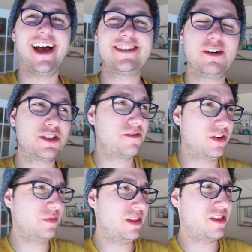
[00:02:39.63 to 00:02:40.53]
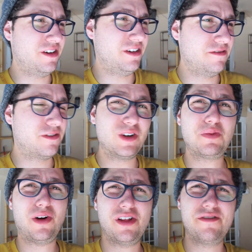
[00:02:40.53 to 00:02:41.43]
As I was filming the first
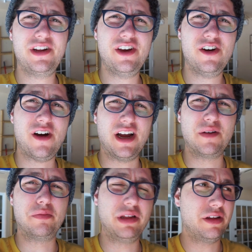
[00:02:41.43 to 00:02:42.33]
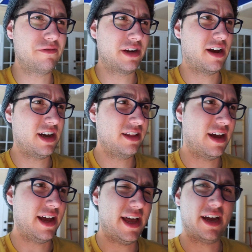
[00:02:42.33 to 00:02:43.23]
part of the video, I completely forgot
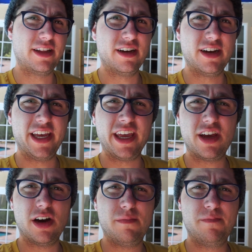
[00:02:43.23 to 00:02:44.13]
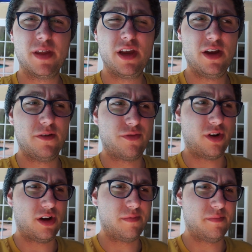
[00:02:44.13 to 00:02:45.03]
I had uh, income
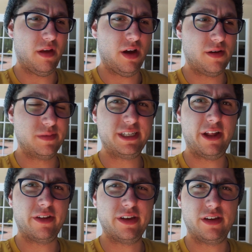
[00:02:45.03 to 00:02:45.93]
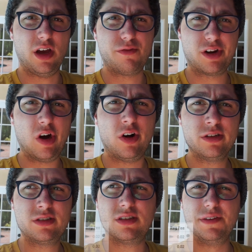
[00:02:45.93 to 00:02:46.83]
from um, selling covered
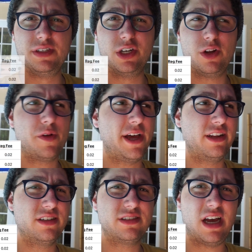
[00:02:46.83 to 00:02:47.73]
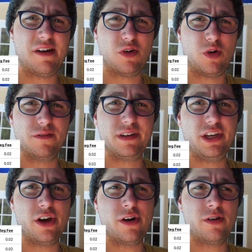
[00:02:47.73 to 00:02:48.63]
calls. If you don't know what that is, I have a whole
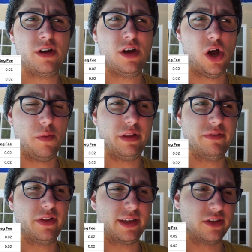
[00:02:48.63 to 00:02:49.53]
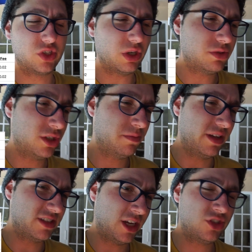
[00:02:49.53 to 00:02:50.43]
video. I'll leave the link in the description. But
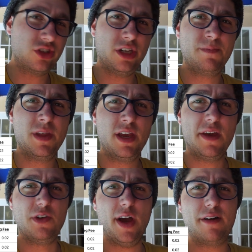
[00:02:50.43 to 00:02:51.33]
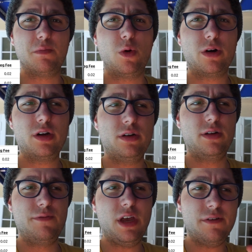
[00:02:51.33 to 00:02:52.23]
essentially, you have more.
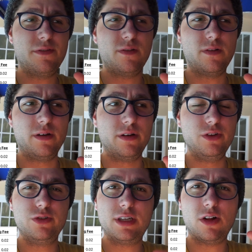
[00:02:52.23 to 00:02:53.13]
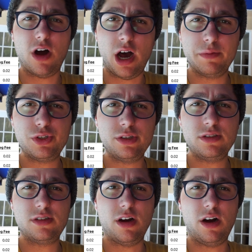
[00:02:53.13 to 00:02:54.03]
If you have you sell
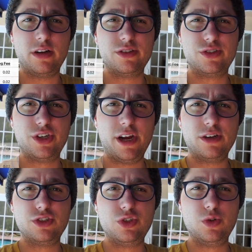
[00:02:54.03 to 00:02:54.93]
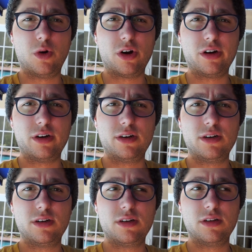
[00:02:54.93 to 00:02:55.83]
options on shares you are
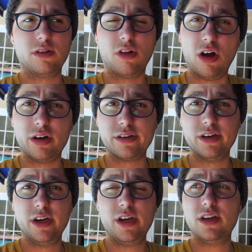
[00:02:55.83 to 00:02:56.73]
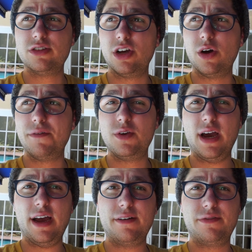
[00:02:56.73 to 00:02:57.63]
long. So if you
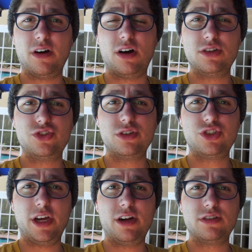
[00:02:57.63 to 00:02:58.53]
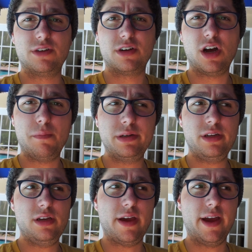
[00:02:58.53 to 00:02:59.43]
have 100 shares of a
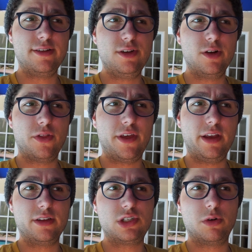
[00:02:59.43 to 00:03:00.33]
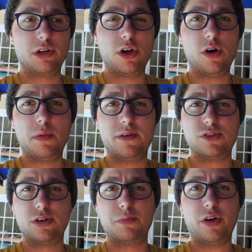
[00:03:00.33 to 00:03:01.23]
company and you don't think it's going to go above a
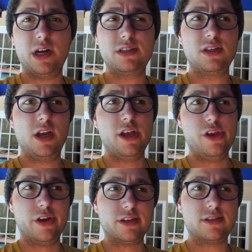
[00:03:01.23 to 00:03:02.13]
certain price, you could